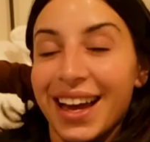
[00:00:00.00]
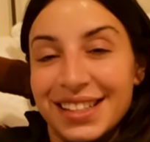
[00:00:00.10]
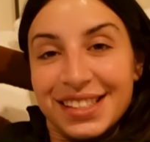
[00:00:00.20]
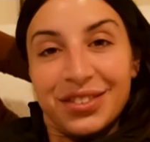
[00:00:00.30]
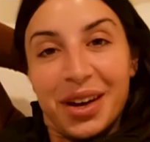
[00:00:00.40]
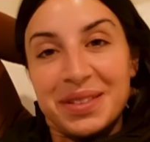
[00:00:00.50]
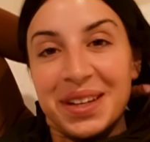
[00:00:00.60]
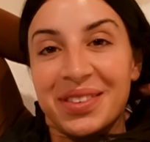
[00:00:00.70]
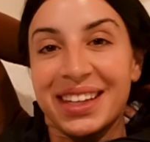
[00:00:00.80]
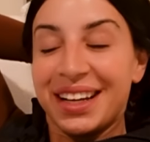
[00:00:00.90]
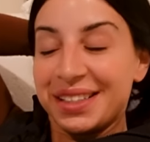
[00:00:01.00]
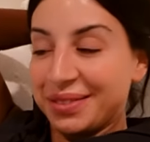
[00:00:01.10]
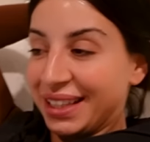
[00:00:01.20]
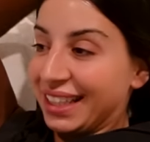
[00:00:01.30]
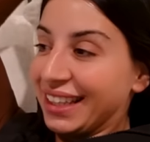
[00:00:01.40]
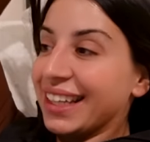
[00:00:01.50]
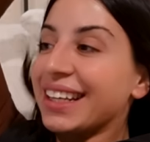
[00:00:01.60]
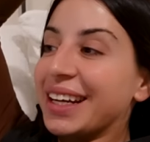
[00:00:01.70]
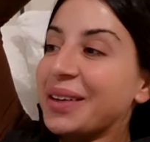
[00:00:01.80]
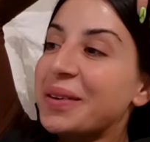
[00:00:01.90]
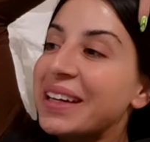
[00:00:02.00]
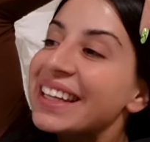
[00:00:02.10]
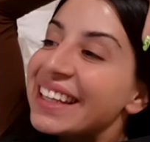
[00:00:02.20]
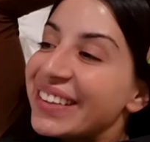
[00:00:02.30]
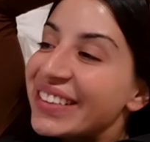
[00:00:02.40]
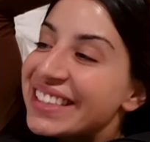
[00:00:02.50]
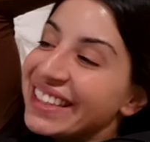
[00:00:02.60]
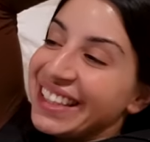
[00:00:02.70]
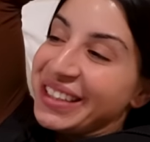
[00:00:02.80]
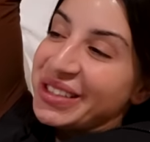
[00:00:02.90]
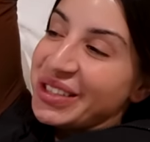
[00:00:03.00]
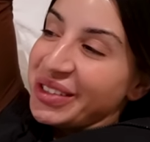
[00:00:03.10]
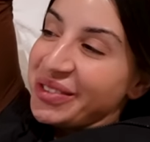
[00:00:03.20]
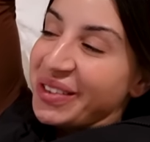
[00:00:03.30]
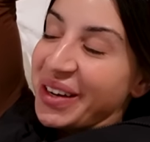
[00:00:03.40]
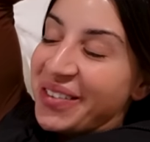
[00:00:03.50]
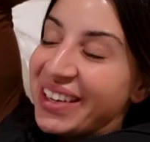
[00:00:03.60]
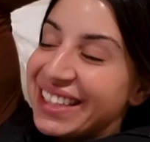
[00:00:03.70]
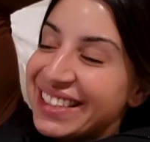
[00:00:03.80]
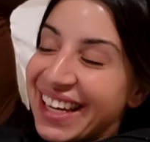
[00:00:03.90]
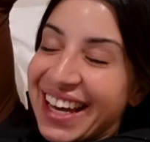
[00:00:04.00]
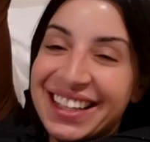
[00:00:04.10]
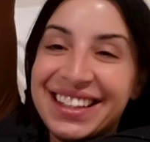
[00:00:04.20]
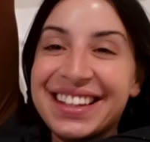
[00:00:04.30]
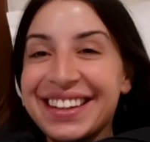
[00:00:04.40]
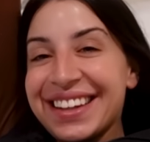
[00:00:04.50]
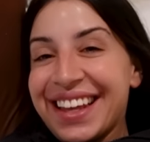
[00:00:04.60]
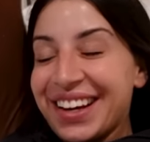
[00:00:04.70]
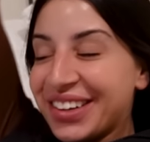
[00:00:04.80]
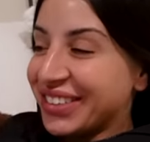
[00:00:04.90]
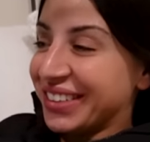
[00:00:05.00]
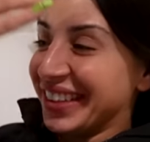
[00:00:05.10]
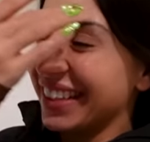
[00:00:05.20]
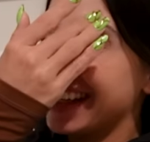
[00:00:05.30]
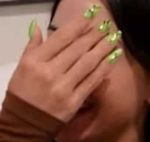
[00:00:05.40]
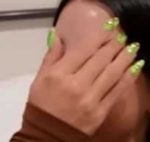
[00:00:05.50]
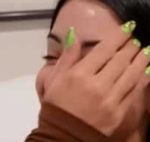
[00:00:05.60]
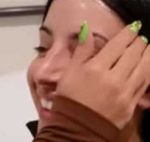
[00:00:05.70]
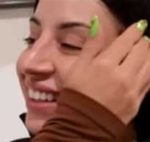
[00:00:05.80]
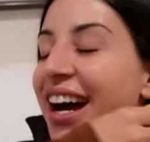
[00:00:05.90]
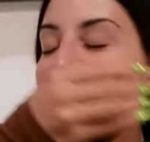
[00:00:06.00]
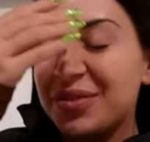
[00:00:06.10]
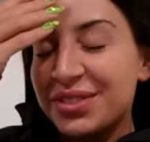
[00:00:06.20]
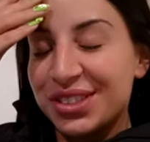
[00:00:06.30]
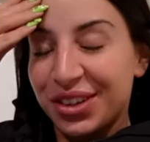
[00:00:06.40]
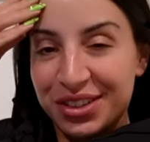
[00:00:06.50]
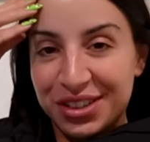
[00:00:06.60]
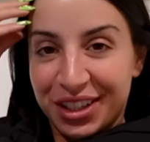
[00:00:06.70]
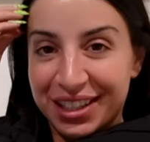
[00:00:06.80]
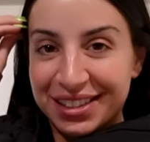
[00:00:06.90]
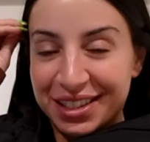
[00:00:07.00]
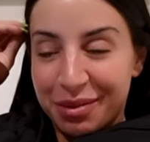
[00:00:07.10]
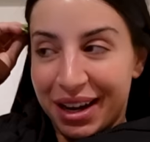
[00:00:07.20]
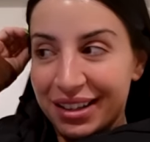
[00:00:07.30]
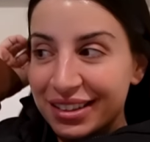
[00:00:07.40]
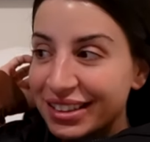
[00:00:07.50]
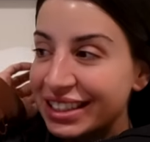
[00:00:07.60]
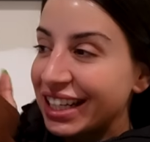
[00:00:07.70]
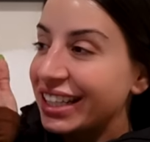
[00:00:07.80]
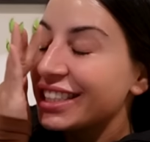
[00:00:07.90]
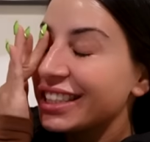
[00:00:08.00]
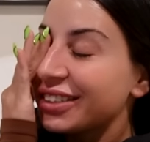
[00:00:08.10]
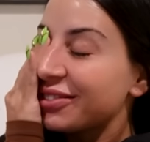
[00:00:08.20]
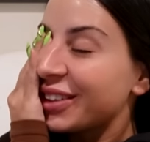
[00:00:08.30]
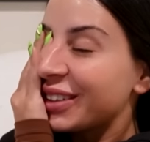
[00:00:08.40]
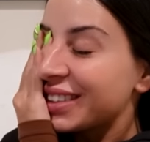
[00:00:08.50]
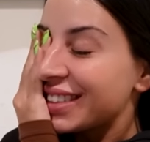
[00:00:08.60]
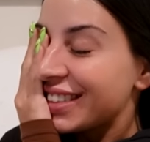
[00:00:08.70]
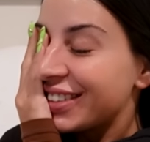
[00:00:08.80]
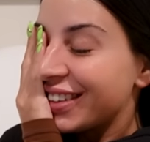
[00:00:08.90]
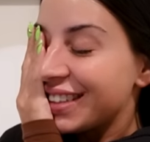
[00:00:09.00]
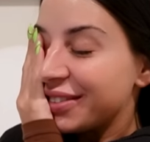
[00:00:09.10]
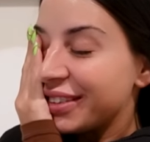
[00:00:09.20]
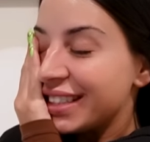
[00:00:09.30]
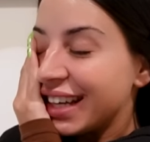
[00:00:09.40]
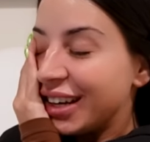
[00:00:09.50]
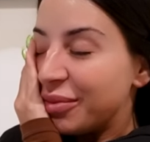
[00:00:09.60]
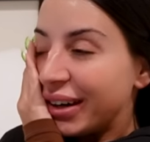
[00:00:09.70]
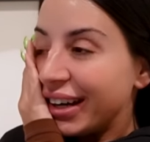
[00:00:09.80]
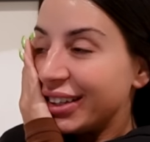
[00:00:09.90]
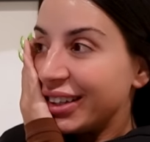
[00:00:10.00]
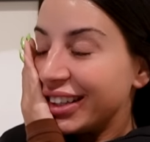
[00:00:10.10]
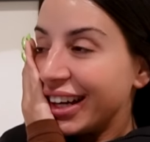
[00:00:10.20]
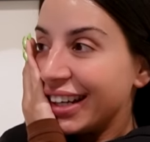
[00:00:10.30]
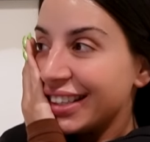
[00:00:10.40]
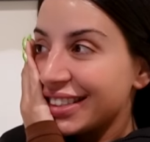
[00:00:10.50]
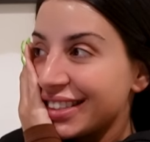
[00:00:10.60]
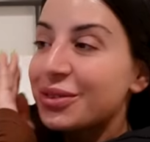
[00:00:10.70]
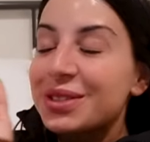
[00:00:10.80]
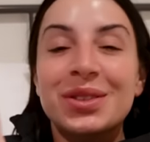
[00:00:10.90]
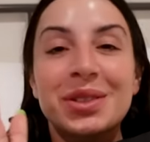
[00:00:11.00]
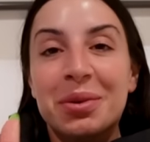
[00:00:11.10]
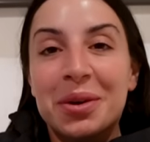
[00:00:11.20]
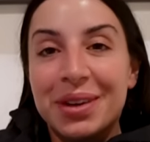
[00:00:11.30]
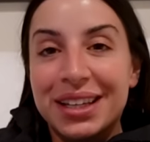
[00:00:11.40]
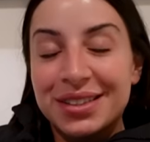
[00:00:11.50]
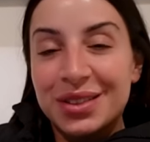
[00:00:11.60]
I just wrapped up the Ask Me Anything and I quickly looked at the YouTube comments and they're all good. I'm so stressed about changing the vlogs to a different day, but I know you guys will still support me.